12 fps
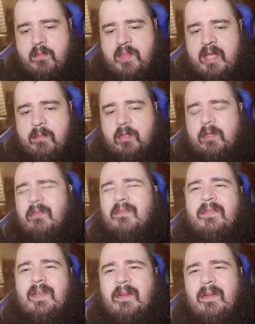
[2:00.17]
people don't
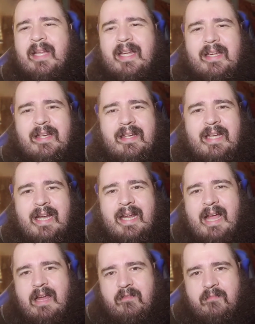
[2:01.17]
feel like
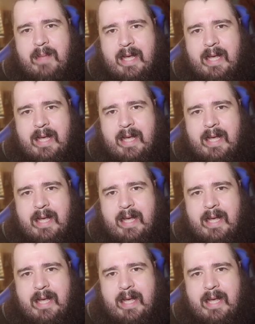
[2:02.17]
getting out of